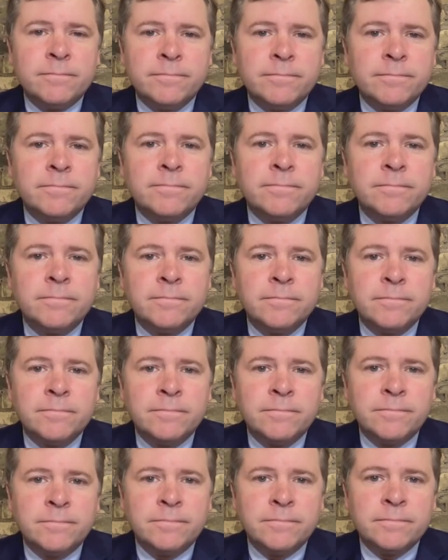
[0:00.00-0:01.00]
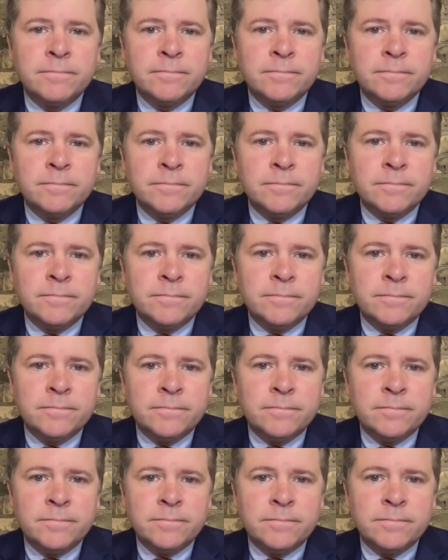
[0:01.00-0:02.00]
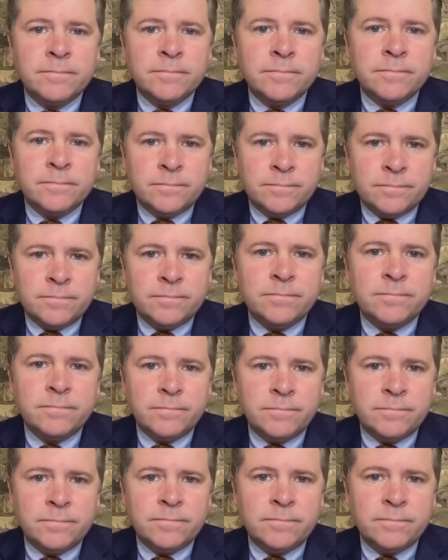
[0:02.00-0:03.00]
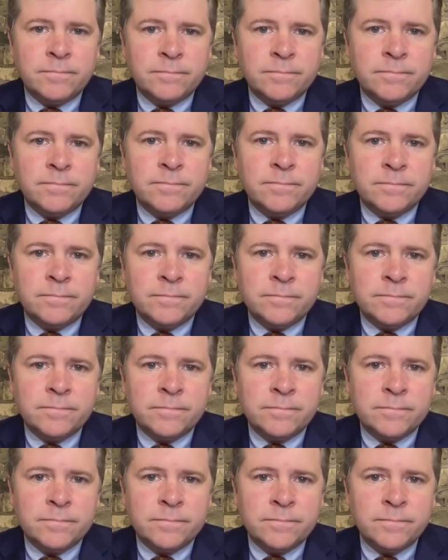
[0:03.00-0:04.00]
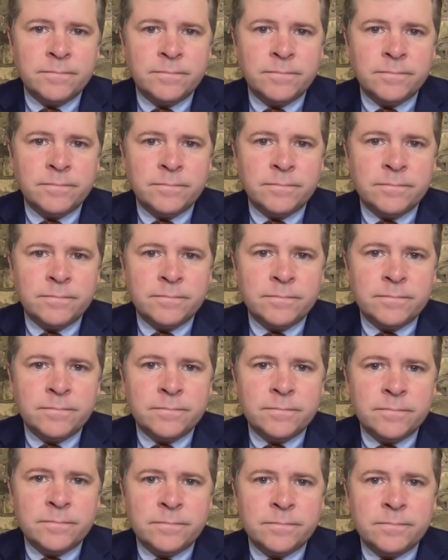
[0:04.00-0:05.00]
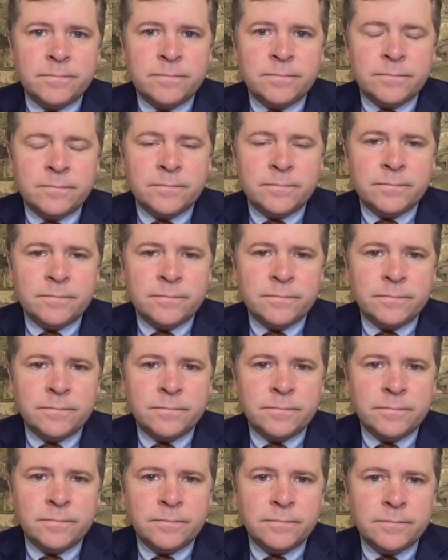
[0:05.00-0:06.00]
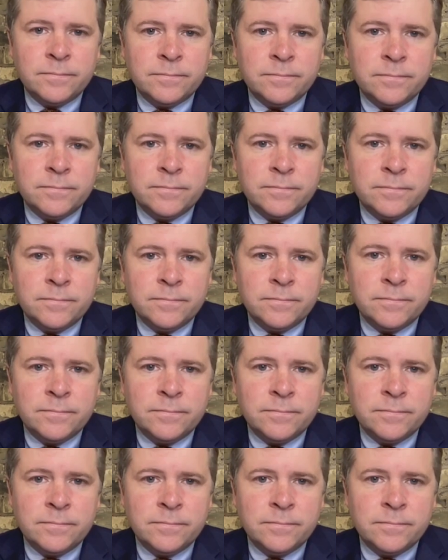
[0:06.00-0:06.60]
(silent)